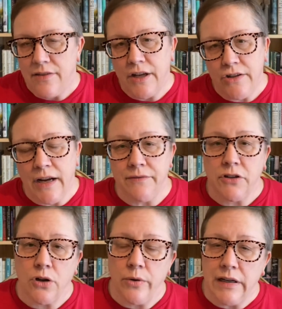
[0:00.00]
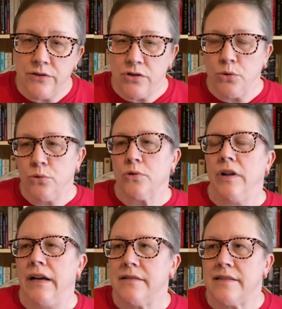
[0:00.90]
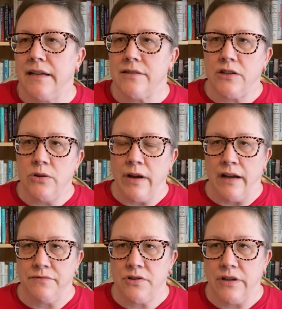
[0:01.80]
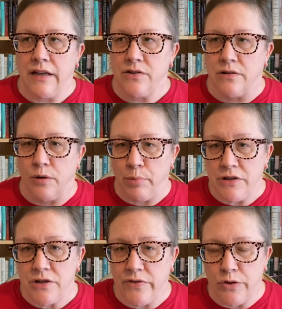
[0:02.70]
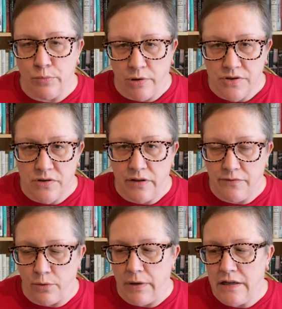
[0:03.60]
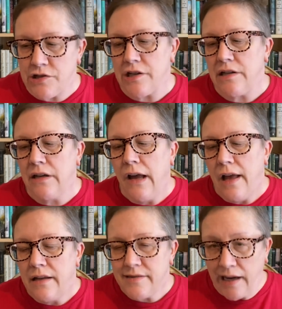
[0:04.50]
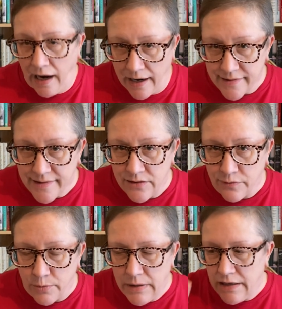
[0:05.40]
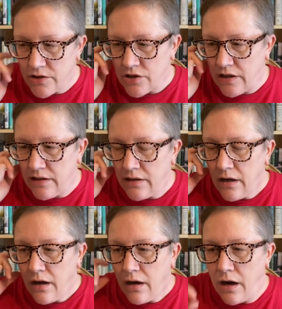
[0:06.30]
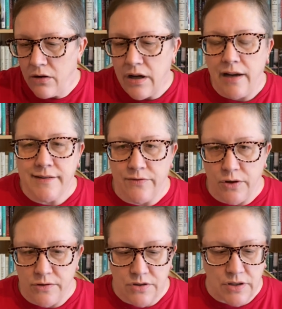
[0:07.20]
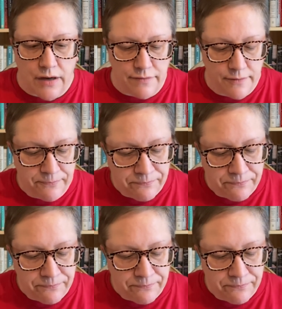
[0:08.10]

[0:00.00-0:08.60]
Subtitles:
Then you have to go into Google AdSense and you have to enter a bunch of other personal information, tax information, all kinds of other stuff.